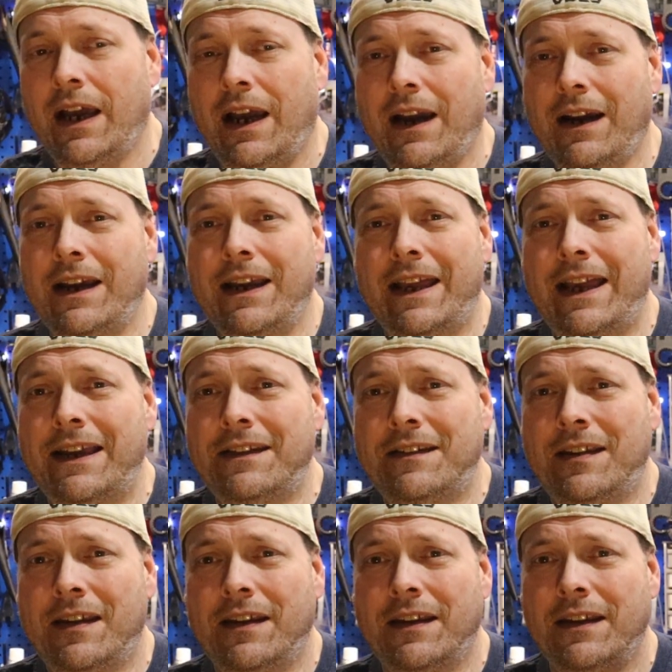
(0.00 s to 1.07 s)
All right,
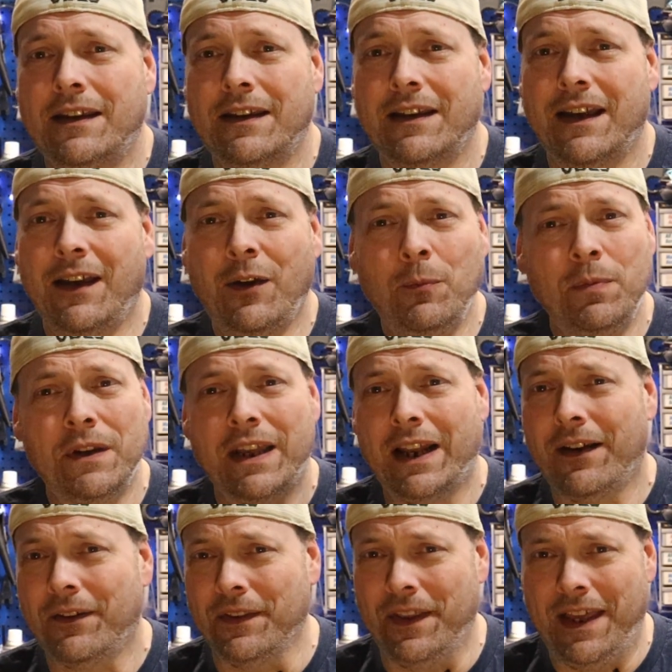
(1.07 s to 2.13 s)
guys, I hope you
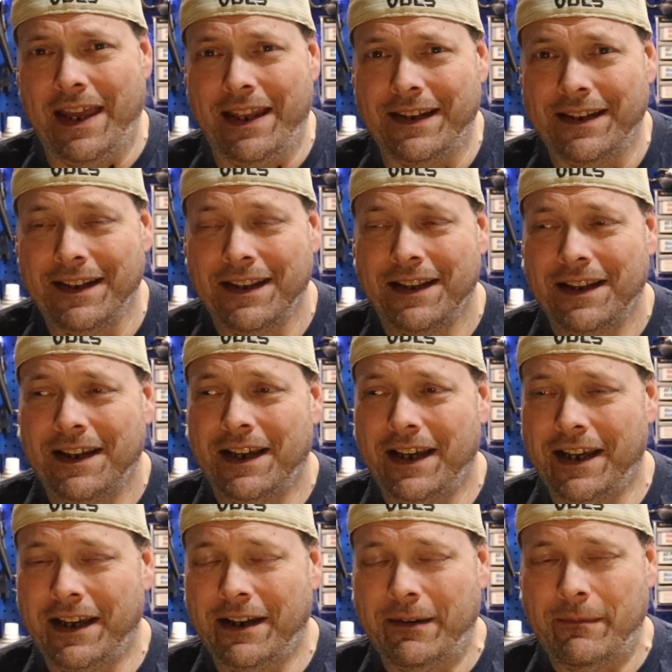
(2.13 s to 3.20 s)
got all that.
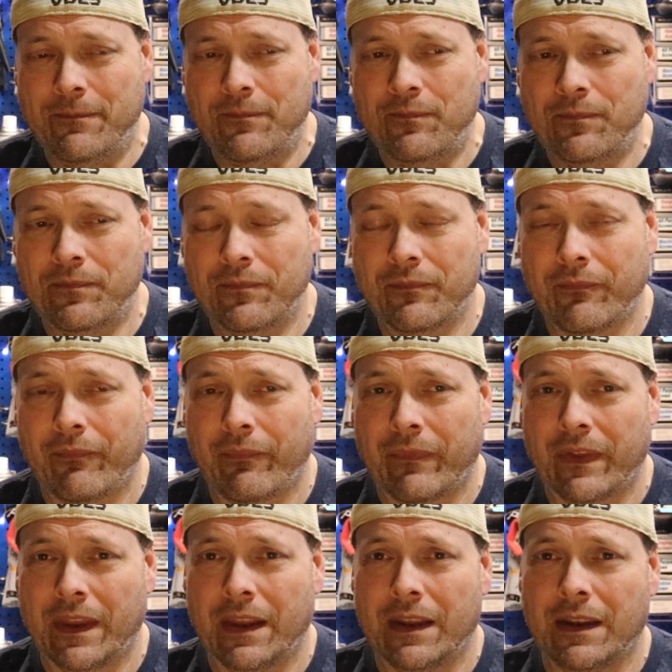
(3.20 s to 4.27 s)
Um,
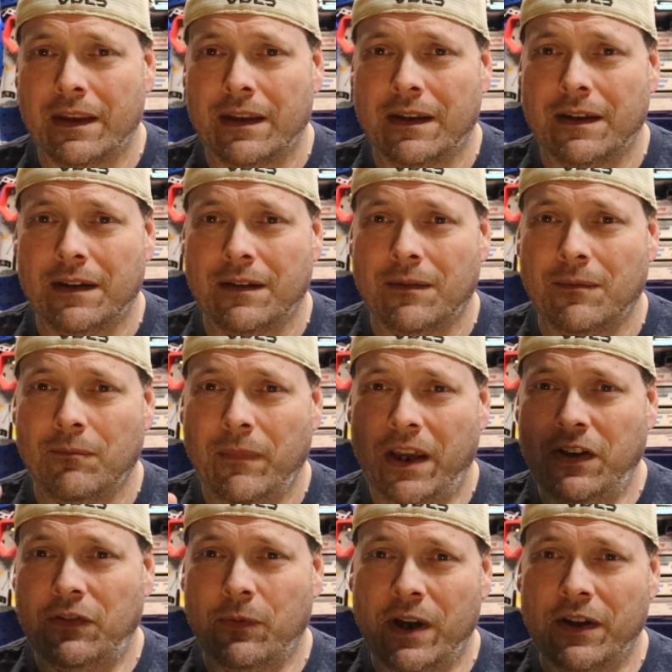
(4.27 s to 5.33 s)

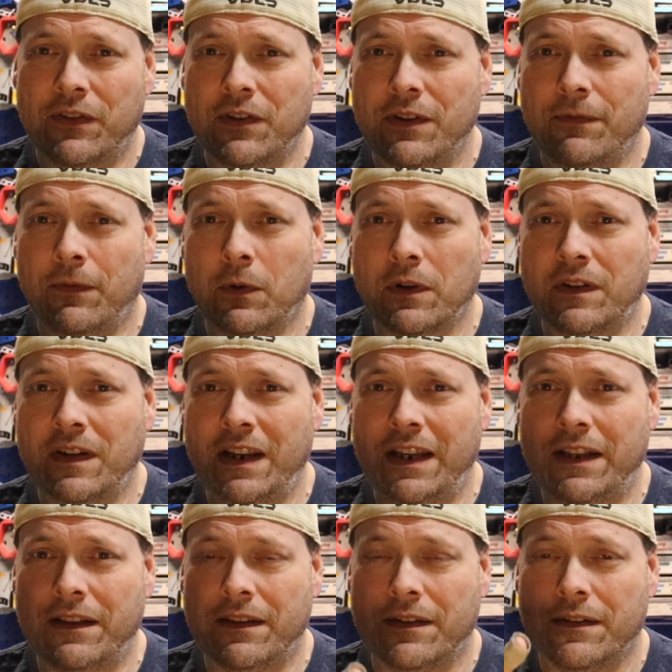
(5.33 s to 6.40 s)
May twelfth to the
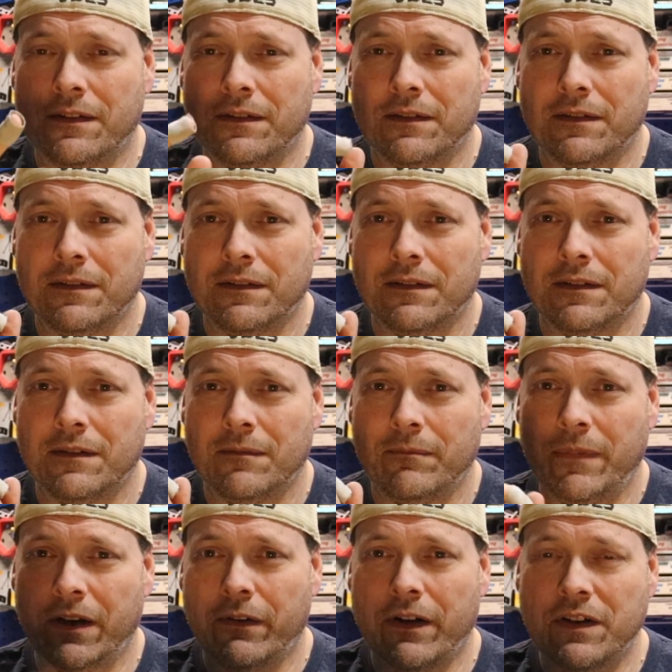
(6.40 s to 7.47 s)
fourteenth,
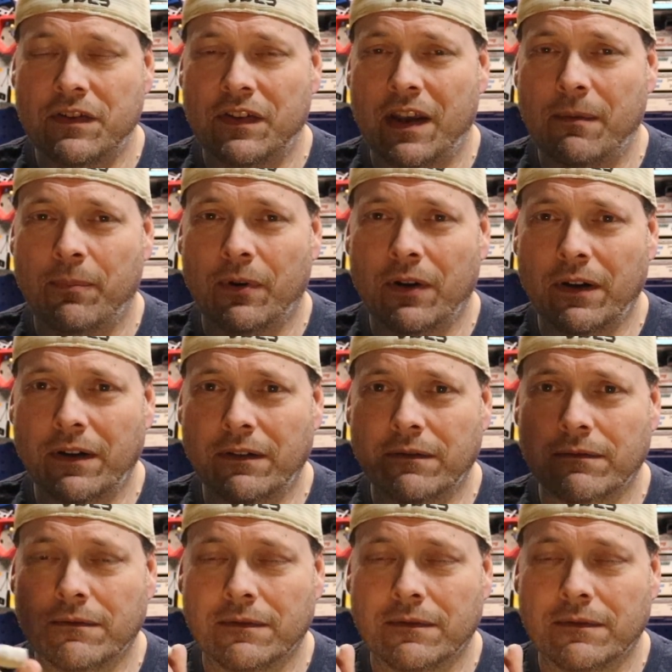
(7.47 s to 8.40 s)
Big Ridge State Park.